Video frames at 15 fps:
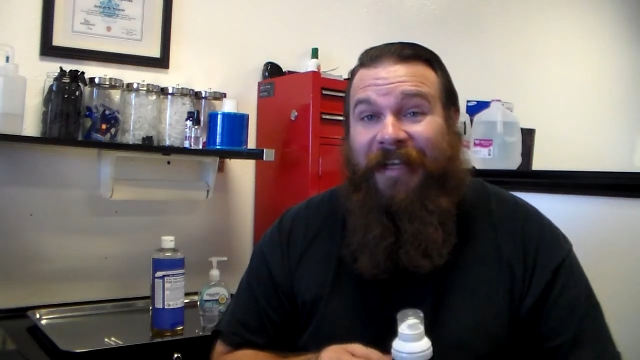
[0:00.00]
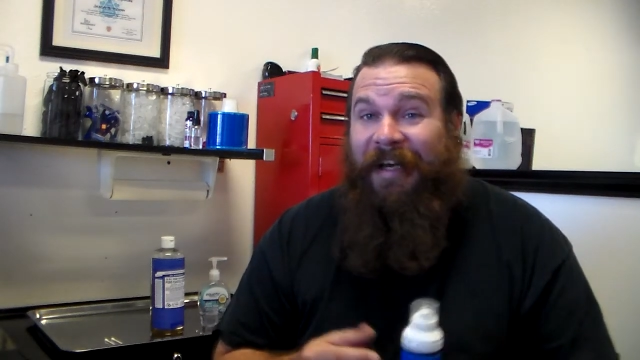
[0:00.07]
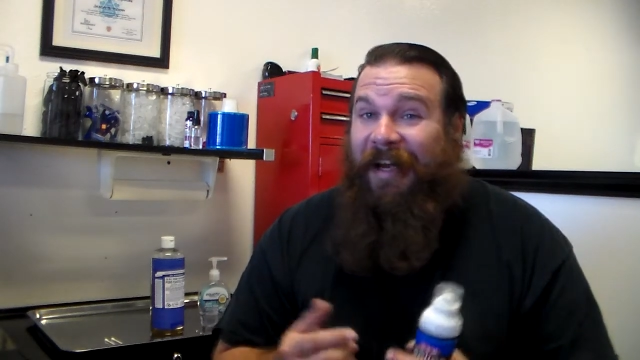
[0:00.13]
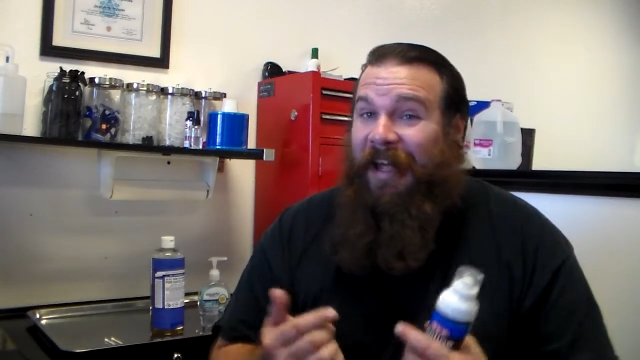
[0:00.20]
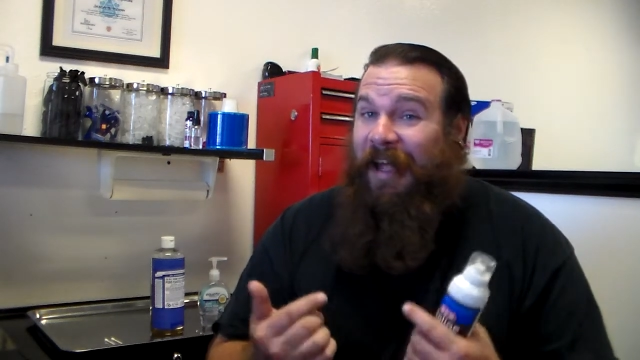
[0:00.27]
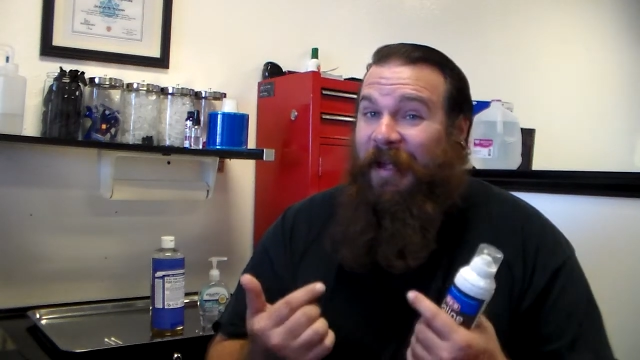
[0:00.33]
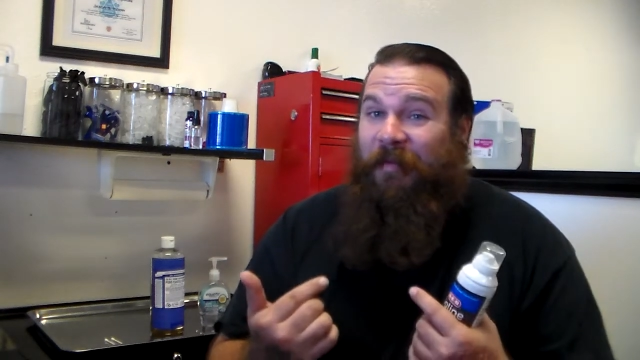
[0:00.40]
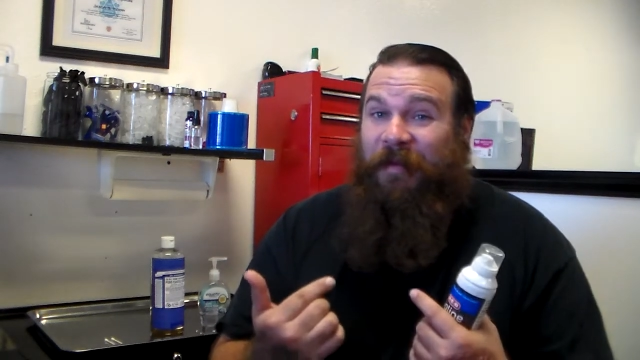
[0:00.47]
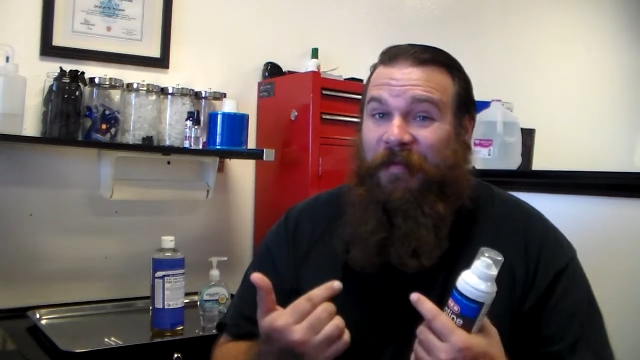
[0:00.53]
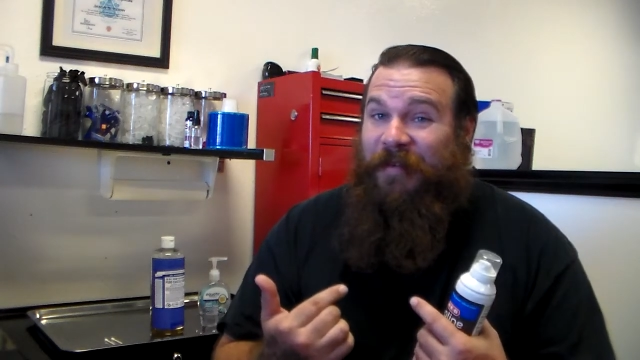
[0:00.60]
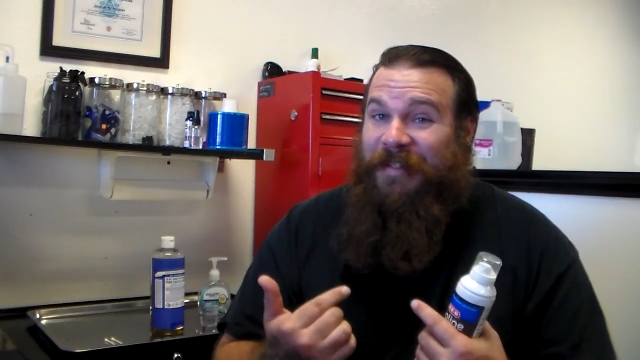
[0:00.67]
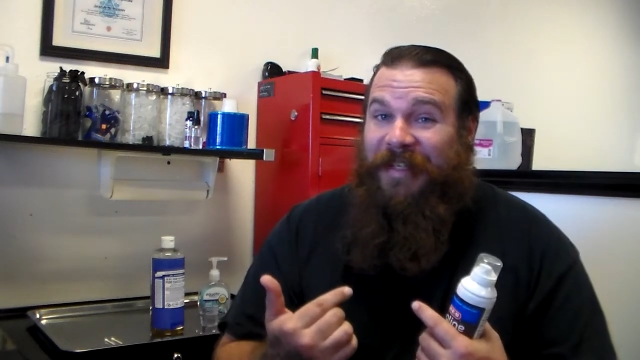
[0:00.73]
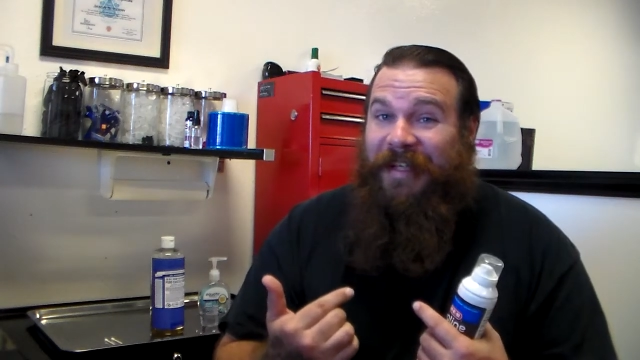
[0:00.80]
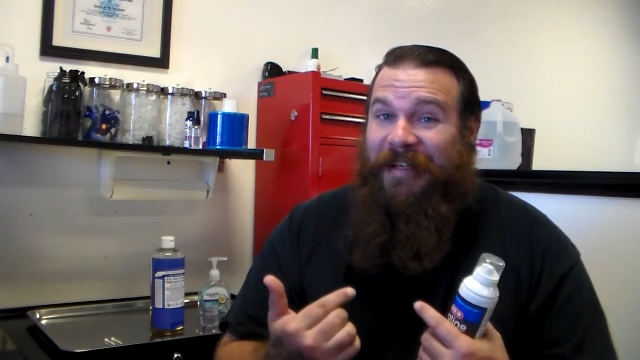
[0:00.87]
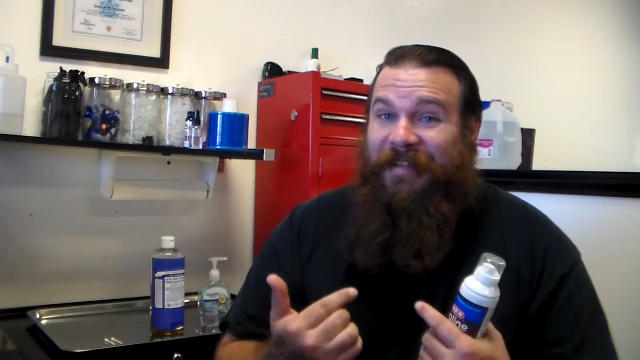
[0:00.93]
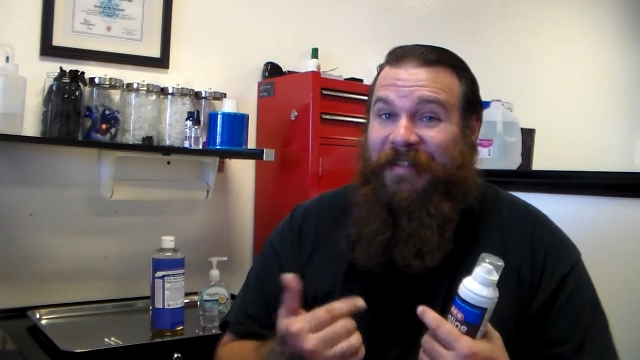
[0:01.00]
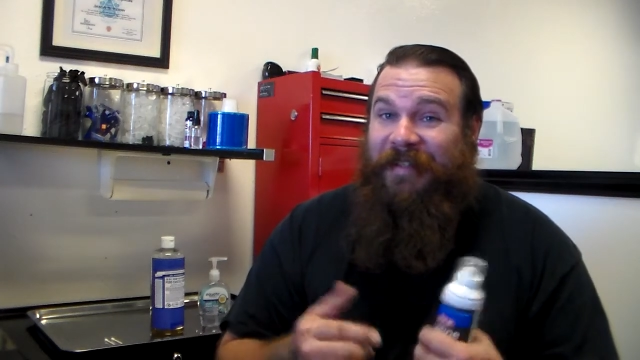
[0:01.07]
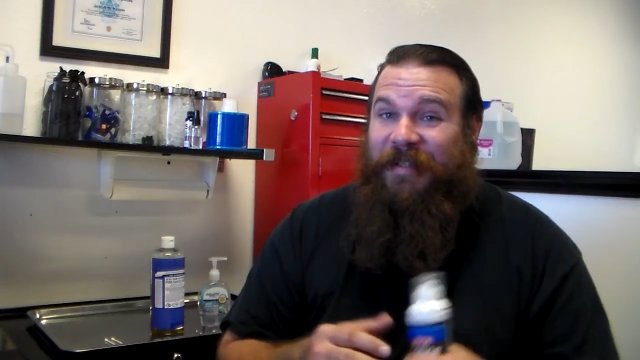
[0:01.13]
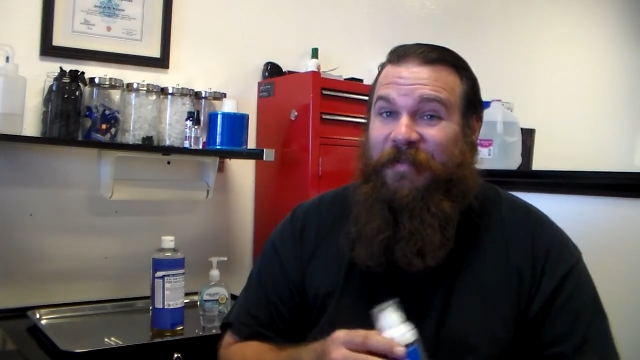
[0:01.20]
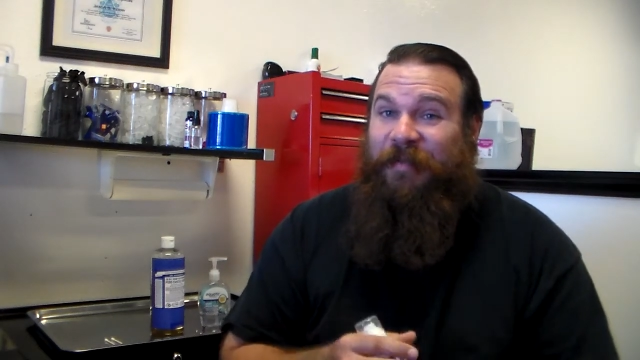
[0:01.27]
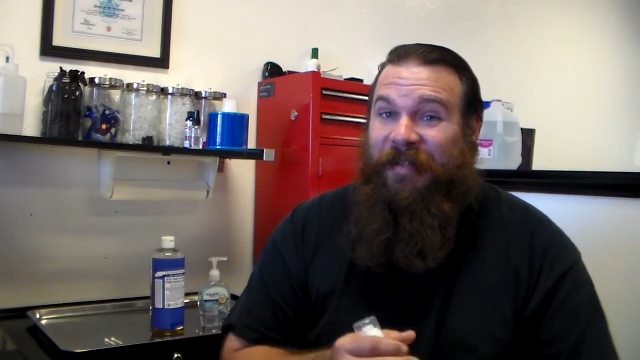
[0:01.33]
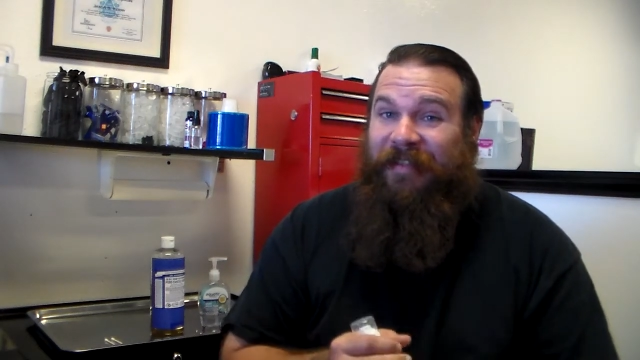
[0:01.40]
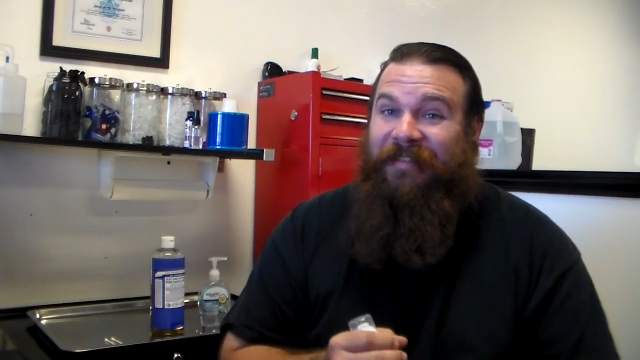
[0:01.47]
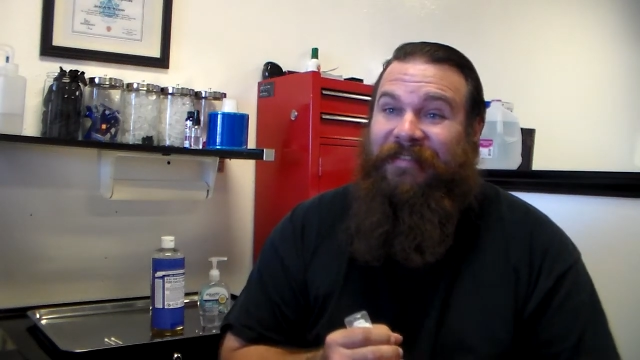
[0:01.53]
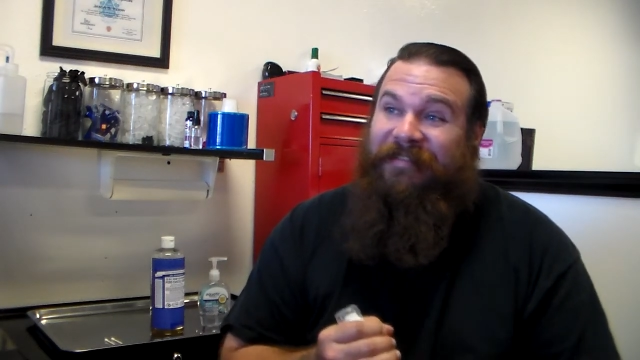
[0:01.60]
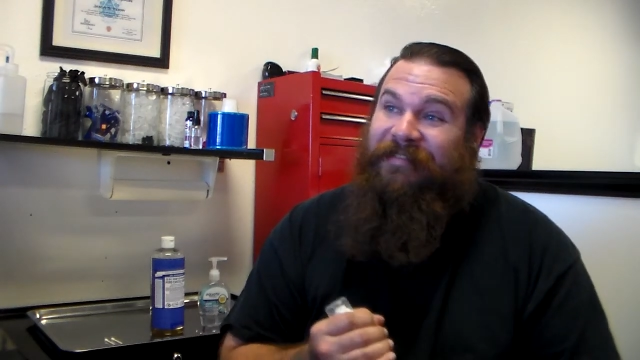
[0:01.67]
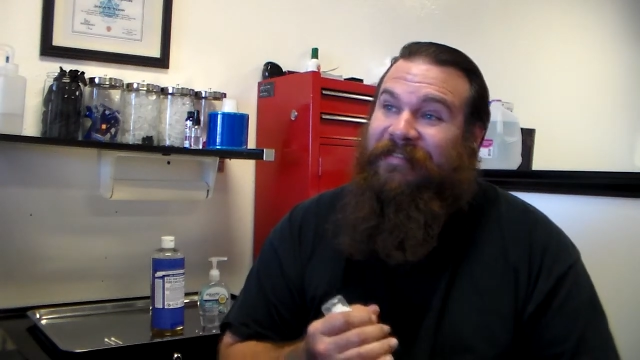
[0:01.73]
gonna hate me for saying this, but